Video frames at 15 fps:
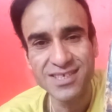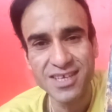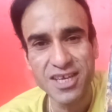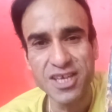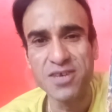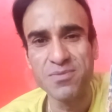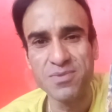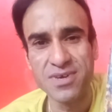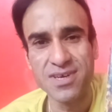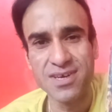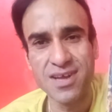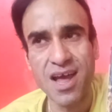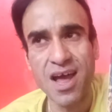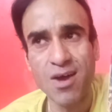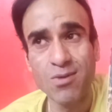keep
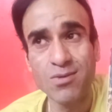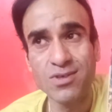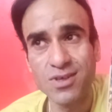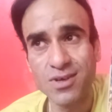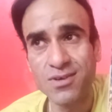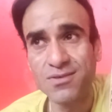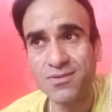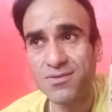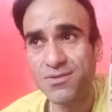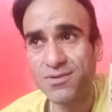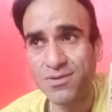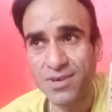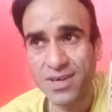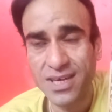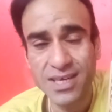it out of
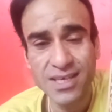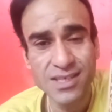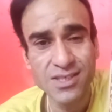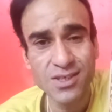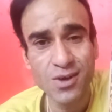reach